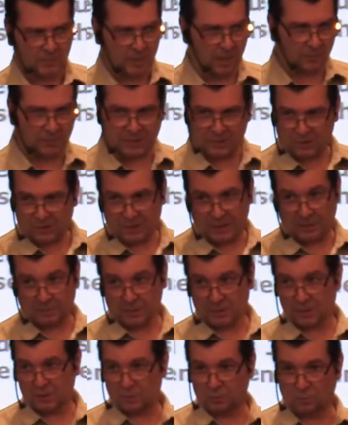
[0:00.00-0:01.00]
Now, these
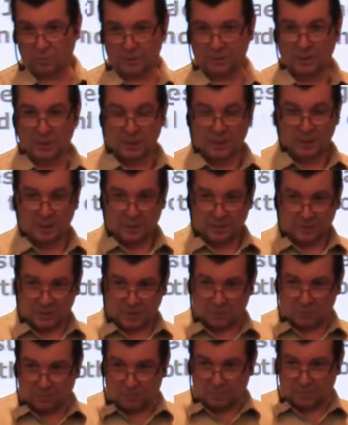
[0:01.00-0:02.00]
demons, when,
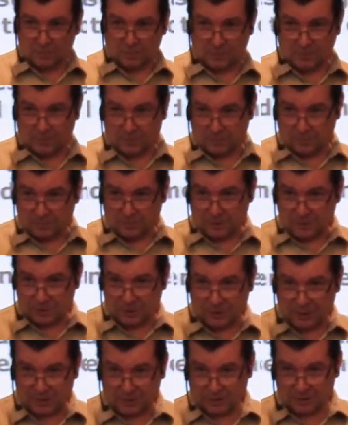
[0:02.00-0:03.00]
this, when, when
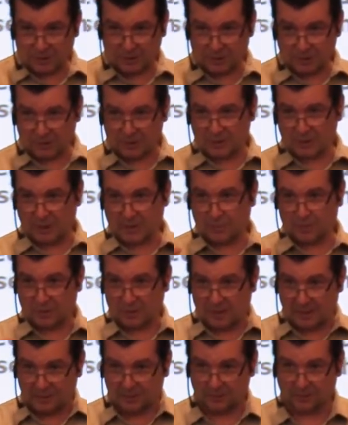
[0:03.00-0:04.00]
Jesus and his
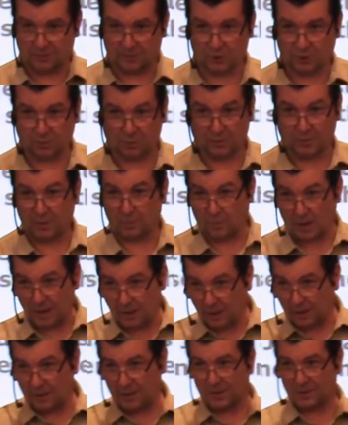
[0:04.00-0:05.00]
disciples landed on the shore, they
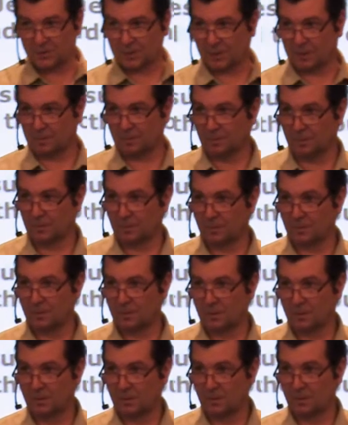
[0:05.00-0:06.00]
recognized him.
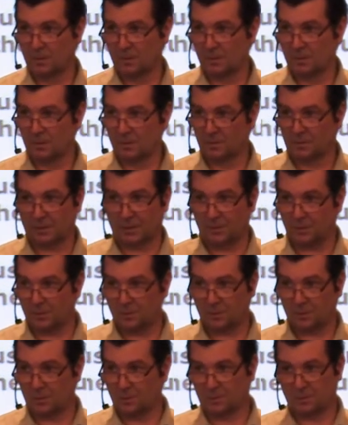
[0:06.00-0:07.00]
They
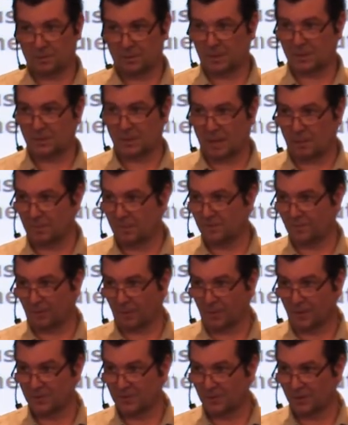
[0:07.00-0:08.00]
knew he's coming
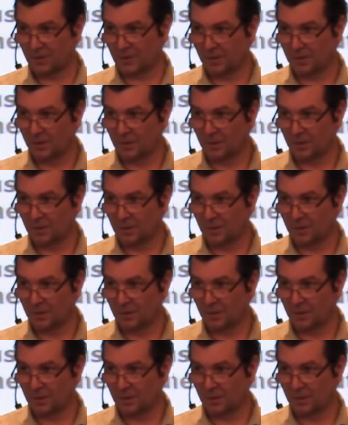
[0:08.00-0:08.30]
for us.